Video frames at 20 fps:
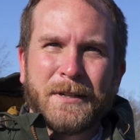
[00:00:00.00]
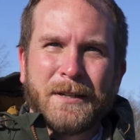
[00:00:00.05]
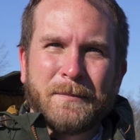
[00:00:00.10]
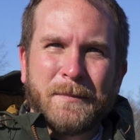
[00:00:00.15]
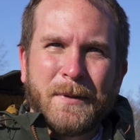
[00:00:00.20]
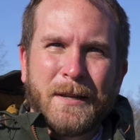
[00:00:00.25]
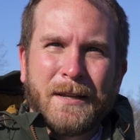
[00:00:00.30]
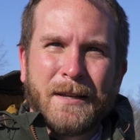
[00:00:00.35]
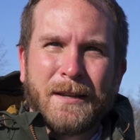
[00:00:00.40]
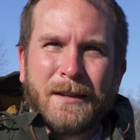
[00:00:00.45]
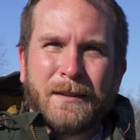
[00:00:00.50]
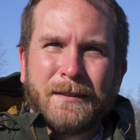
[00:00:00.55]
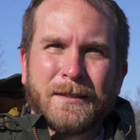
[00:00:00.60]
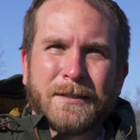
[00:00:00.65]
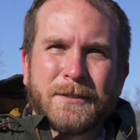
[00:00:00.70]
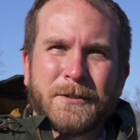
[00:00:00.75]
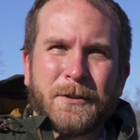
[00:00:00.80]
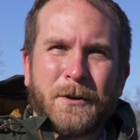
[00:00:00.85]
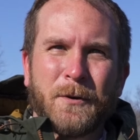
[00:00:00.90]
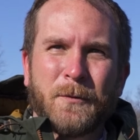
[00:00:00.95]
and making
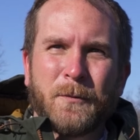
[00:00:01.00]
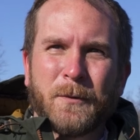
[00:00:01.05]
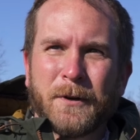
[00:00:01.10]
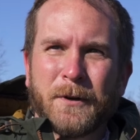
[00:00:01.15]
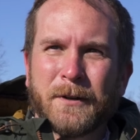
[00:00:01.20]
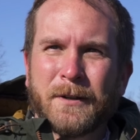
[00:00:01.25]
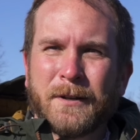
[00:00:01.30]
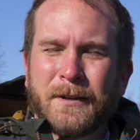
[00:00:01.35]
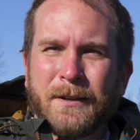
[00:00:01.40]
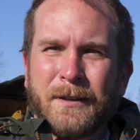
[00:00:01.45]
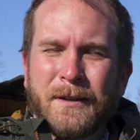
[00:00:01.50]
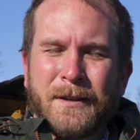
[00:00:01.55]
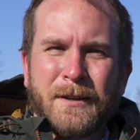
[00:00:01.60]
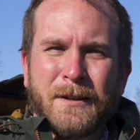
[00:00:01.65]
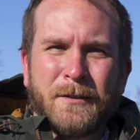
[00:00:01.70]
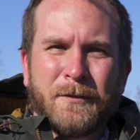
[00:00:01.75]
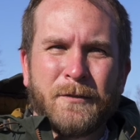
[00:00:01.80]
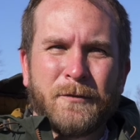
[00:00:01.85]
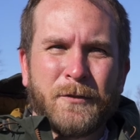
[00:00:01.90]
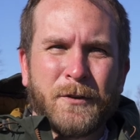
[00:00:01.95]
this all work
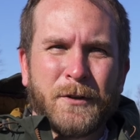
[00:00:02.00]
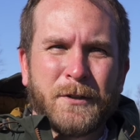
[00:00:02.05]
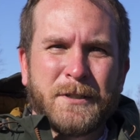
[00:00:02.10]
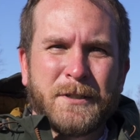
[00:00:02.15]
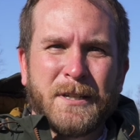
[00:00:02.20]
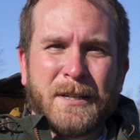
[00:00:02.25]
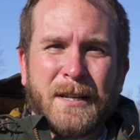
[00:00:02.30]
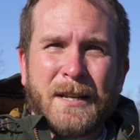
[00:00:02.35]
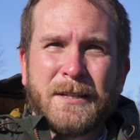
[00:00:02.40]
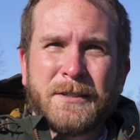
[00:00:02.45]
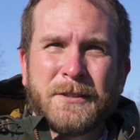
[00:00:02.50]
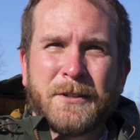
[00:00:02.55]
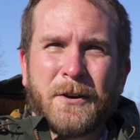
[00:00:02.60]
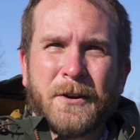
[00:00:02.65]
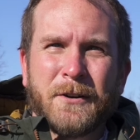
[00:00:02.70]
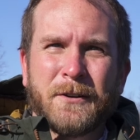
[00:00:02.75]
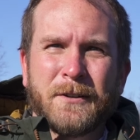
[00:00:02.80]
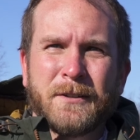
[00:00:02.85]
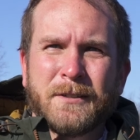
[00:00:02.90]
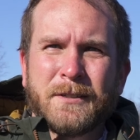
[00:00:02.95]
for today's
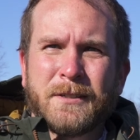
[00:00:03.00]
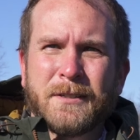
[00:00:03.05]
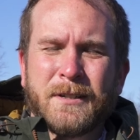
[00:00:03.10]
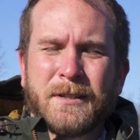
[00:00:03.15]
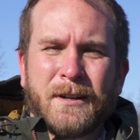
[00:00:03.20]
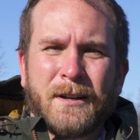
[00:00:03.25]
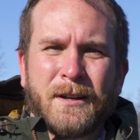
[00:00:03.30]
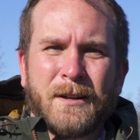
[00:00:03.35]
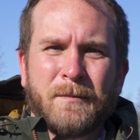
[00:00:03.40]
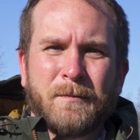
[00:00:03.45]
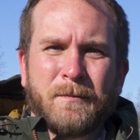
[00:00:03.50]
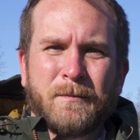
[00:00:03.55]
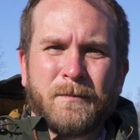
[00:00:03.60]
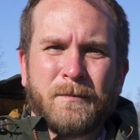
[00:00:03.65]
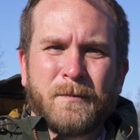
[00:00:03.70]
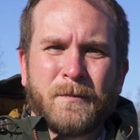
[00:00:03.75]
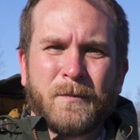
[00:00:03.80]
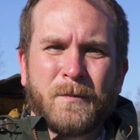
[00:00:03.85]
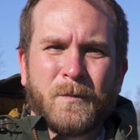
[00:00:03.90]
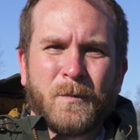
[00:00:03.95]
gardens,
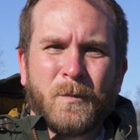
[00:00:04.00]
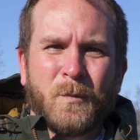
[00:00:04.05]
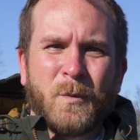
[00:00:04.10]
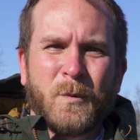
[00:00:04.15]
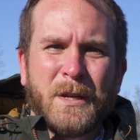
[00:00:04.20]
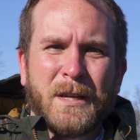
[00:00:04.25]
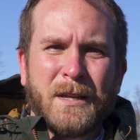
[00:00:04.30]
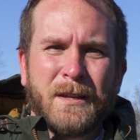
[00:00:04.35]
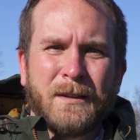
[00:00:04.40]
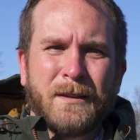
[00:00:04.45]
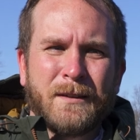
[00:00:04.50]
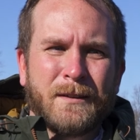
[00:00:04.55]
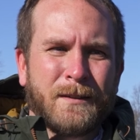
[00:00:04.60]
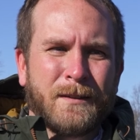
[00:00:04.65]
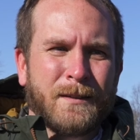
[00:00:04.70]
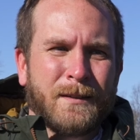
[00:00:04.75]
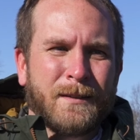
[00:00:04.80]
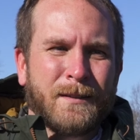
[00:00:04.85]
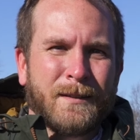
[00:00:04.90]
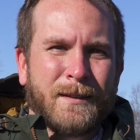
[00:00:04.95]
we
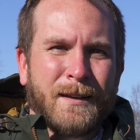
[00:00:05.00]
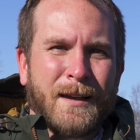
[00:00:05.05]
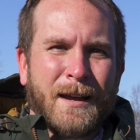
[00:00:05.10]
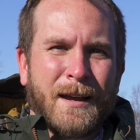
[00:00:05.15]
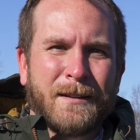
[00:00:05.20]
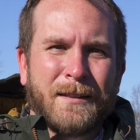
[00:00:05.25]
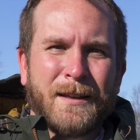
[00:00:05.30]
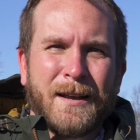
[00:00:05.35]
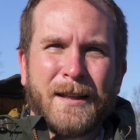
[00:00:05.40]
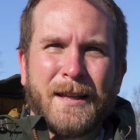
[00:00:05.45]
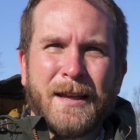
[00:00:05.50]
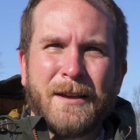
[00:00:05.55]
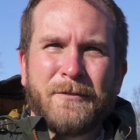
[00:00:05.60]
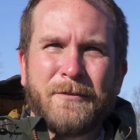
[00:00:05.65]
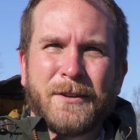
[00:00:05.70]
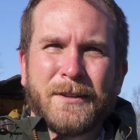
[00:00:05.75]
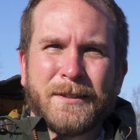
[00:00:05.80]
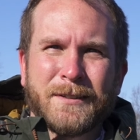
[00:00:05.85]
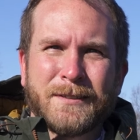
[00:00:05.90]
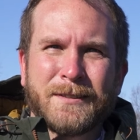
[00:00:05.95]
had a lot of
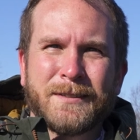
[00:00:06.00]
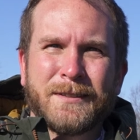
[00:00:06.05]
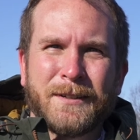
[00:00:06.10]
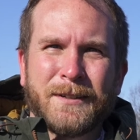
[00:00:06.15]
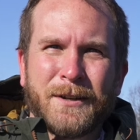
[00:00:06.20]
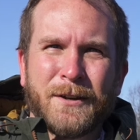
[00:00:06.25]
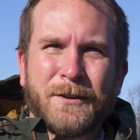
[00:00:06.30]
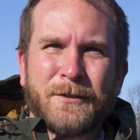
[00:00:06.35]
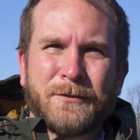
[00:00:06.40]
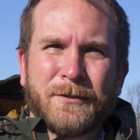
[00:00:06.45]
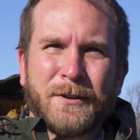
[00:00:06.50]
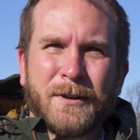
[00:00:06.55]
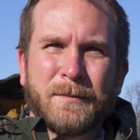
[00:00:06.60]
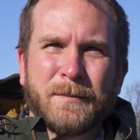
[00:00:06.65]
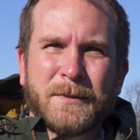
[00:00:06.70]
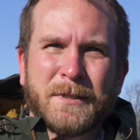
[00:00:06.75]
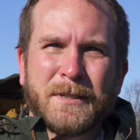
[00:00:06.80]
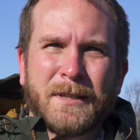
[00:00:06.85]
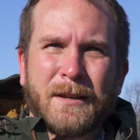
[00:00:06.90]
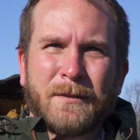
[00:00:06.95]
evidence to go from.
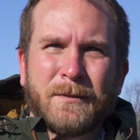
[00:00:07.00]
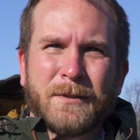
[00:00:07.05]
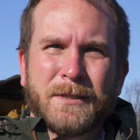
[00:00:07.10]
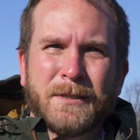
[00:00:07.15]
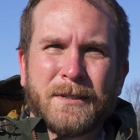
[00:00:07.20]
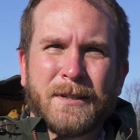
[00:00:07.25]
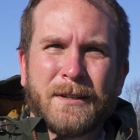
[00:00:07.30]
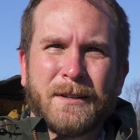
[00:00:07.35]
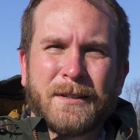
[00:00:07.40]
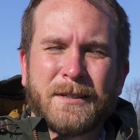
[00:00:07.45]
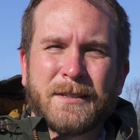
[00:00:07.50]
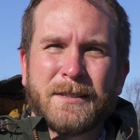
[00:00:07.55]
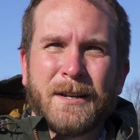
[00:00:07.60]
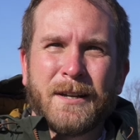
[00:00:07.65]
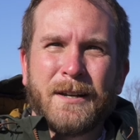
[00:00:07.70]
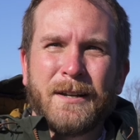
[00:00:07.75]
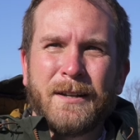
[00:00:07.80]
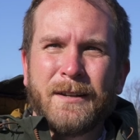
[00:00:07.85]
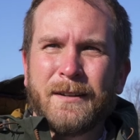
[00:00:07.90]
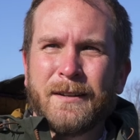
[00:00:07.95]
So that was
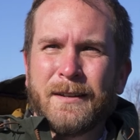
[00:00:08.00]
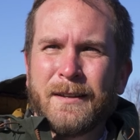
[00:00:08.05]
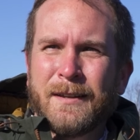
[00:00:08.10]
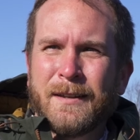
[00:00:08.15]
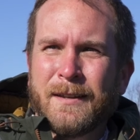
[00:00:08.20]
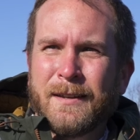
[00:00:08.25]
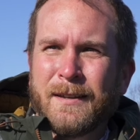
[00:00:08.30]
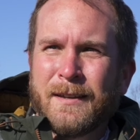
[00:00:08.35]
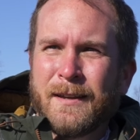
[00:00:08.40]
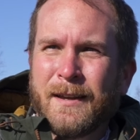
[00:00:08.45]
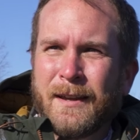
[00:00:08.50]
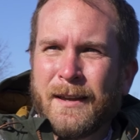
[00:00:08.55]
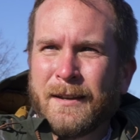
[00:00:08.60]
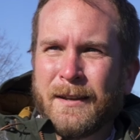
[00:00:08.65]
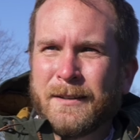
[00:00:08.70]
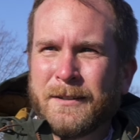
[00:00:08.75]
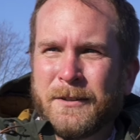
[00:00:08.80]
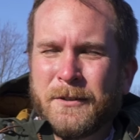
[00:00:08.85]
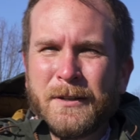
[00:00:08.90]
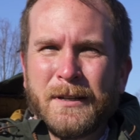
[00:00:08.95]
exciting
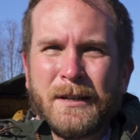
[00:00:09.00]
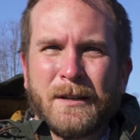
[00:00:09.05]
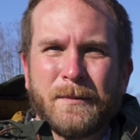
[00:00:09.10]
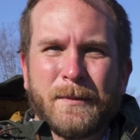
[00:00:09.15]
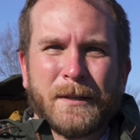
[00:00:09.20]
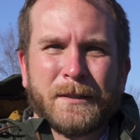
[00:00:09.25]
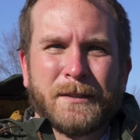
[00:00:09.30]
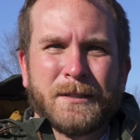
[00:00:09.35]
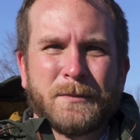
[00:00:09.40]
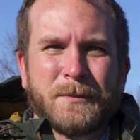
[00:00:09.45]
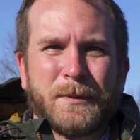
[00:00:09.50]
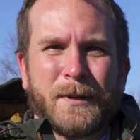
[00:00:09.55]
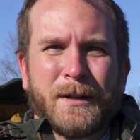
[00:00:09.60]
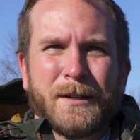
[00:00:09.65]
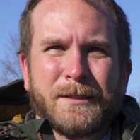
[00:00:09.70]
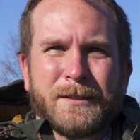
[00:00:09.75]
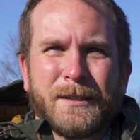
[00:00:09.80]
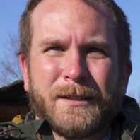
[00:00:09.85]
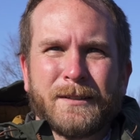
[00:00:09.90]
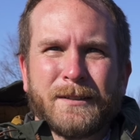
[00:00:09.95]
and unique about this
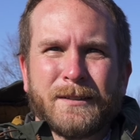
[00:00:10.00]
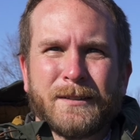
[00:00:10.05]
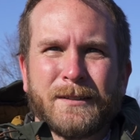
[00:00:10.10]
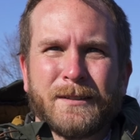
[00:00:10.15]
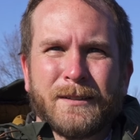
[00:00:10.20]
project.